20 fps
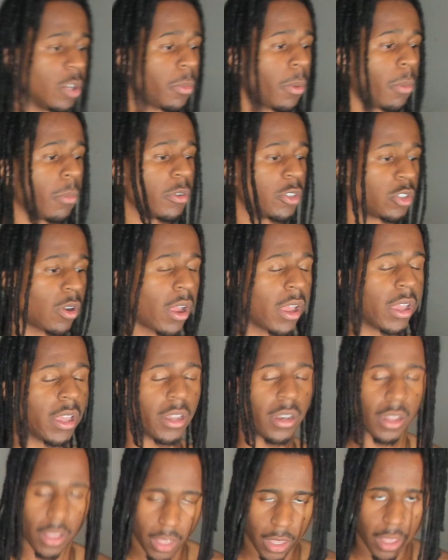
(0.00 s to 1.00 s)
I'm going to try it,
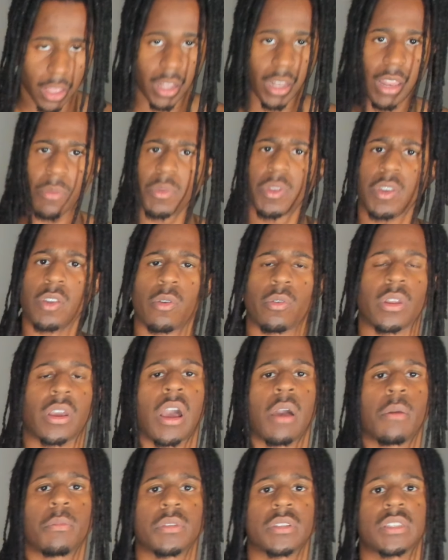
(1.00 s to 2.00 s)
let me know in the
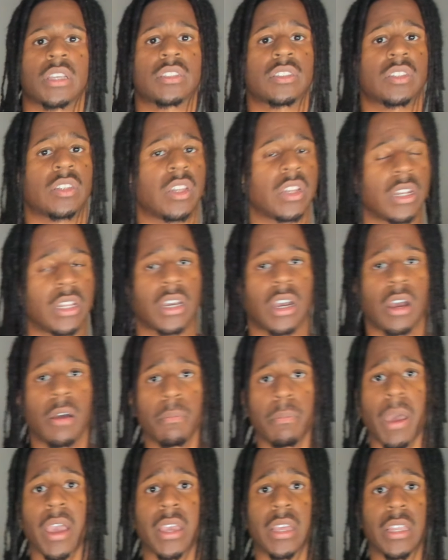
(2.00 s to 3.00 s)
comment section, and then come
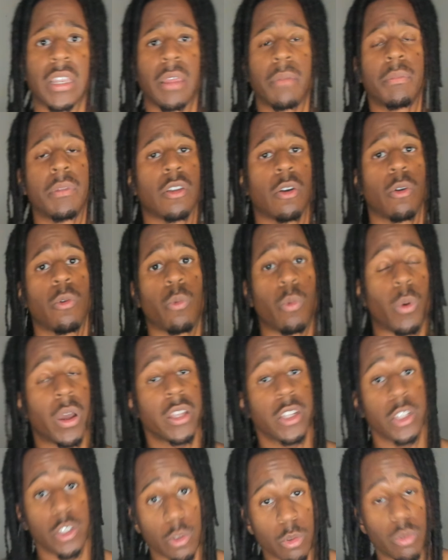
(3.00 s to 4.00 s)
back and let me know what
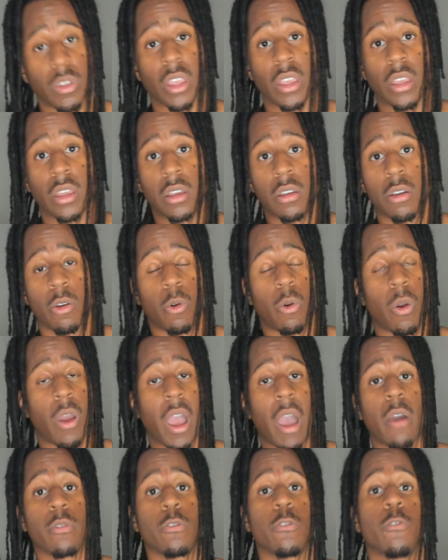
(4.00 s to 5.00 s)
you think or how
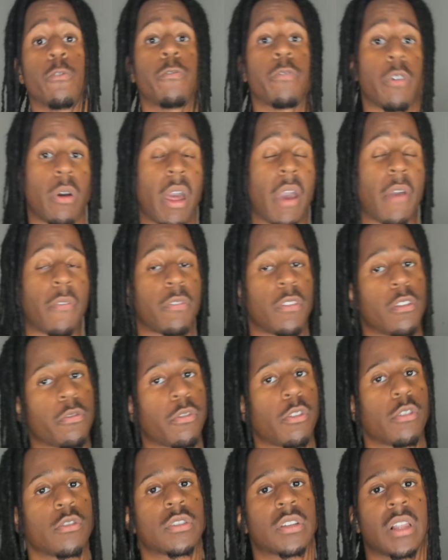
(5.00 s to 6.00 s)
you felt after your
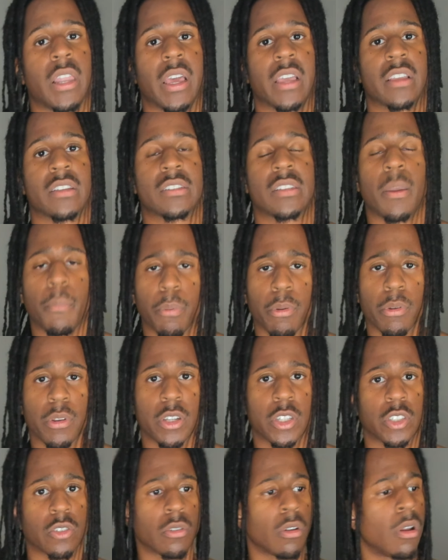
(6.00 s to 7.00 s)
first class. Because I'm pretty
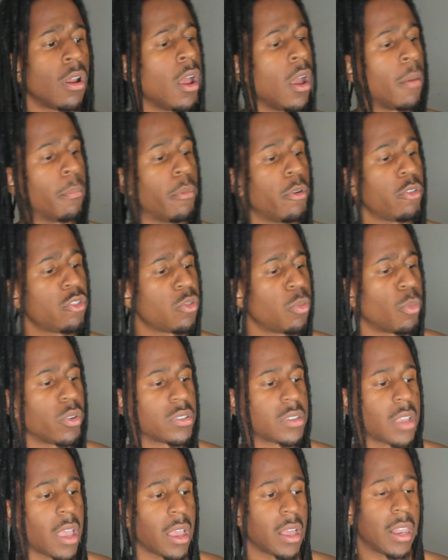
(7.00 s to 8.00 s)
sure most Muay
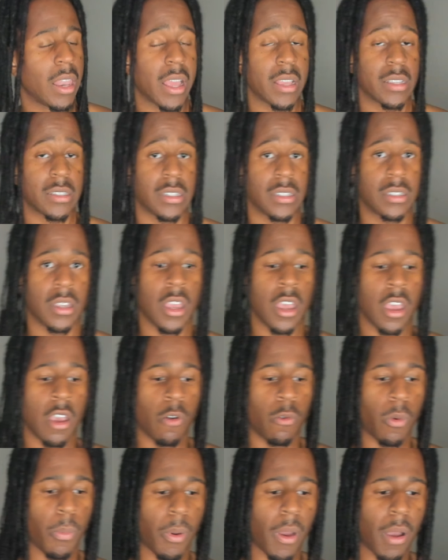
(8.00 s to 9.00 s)
Thai classes will
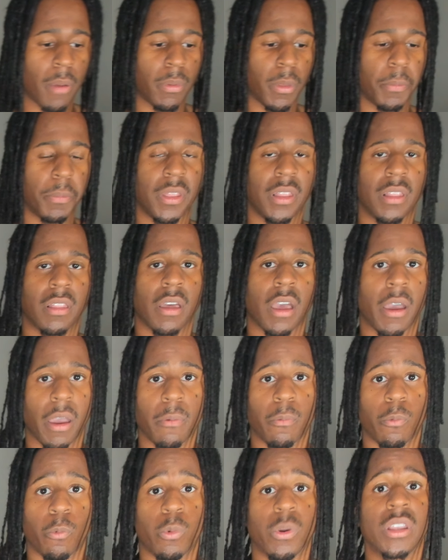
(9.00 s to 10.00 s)
probably be
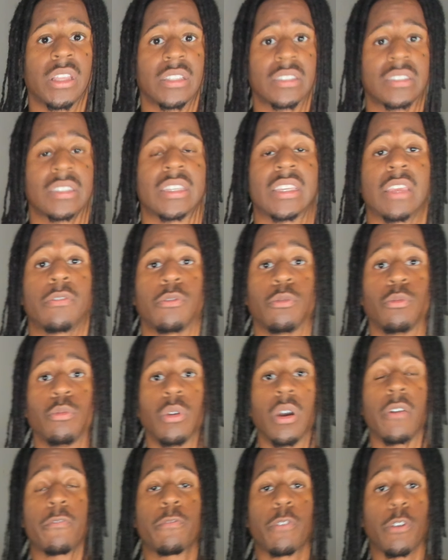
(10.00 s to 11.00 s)
willing to give you a
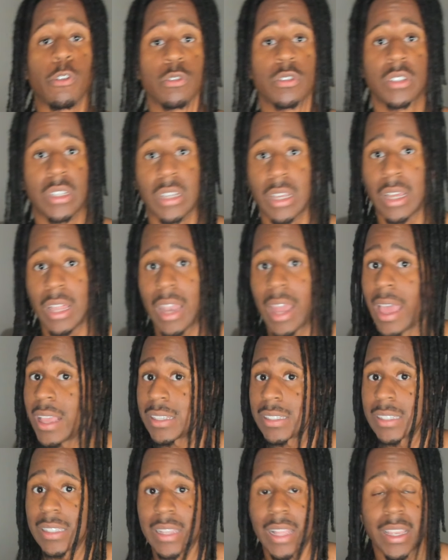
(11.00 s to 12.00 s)
first class
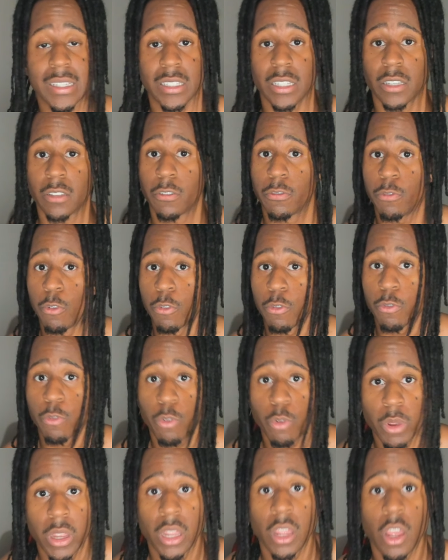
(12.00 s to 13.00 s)
lesson for
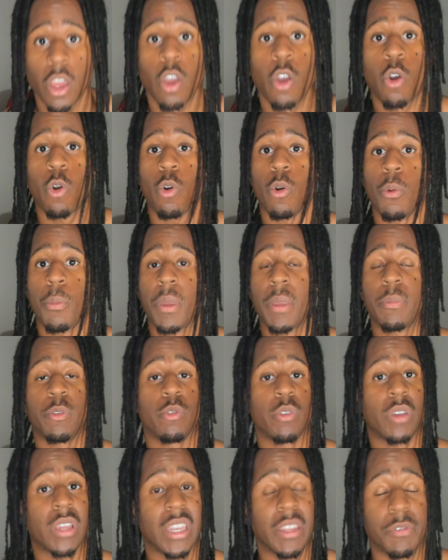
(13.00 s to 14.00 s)
free, or maybe you
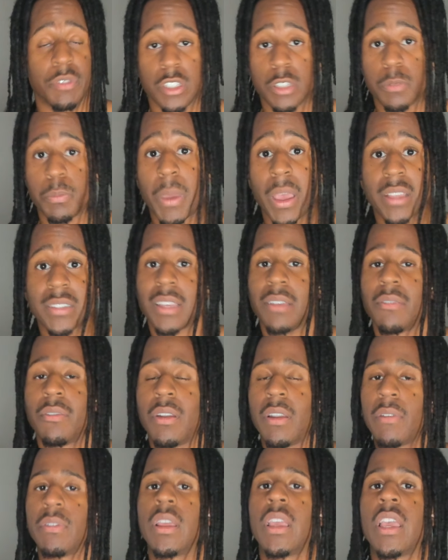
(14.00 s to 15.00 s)
could even spectate, whatever
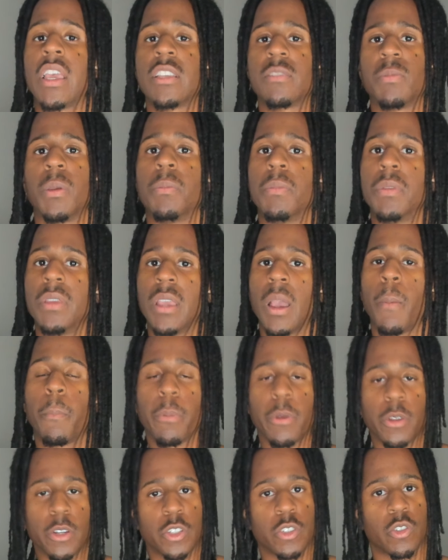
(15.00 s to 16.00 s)
the case may be. I'm
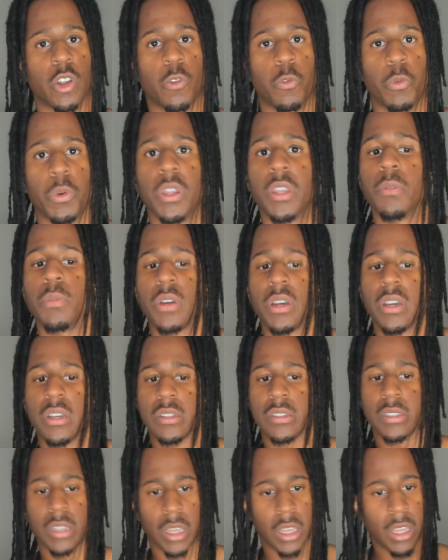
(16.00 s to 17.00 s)
pretty sure they're willing, because
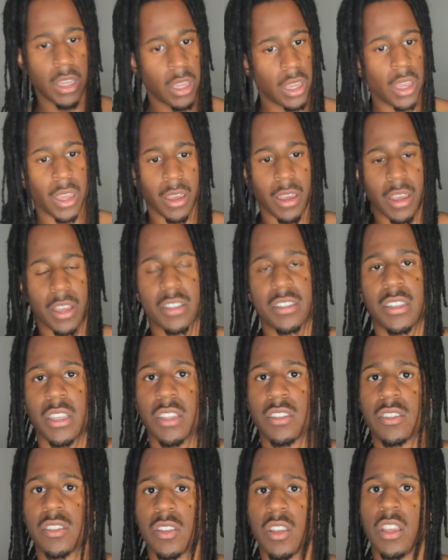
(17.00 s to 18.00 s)

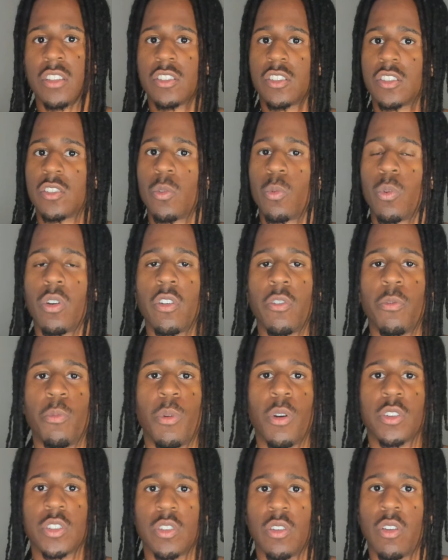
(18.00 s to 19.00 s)
it's the world of
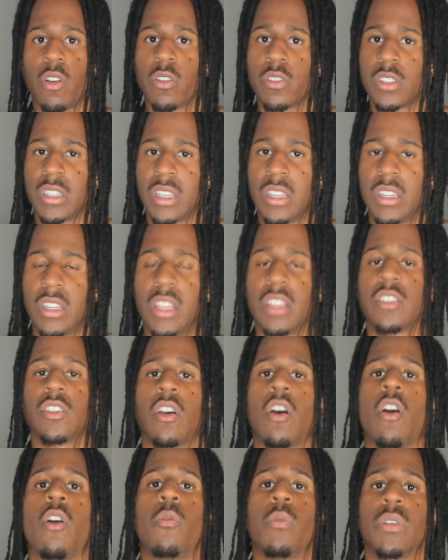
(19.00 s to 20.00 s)
martial arts, and it's
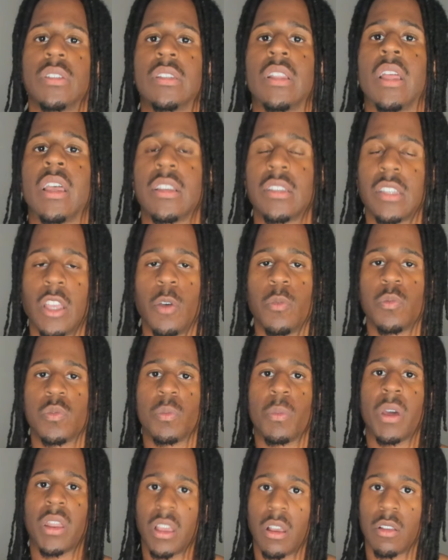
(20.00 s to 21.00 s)
always nice to help
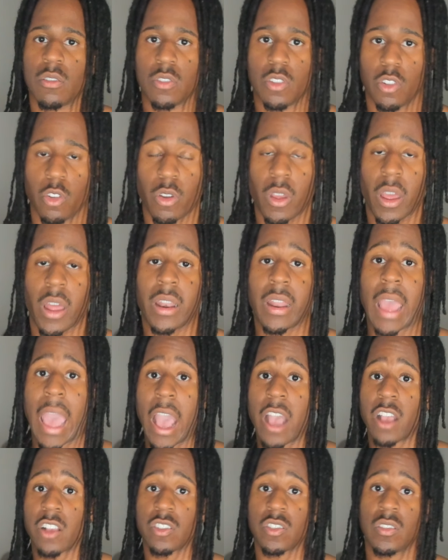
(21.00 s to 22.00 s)
somebody out to learn how to
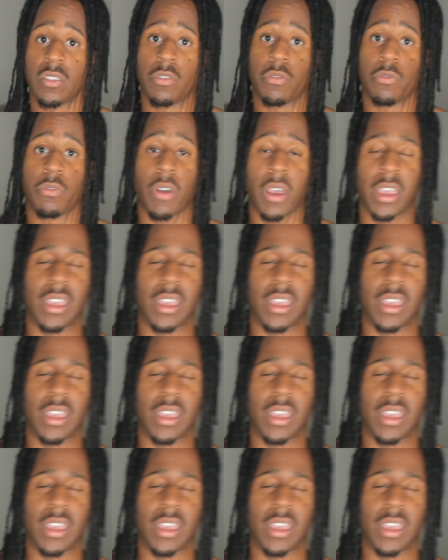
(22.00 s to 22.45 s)
actually fight.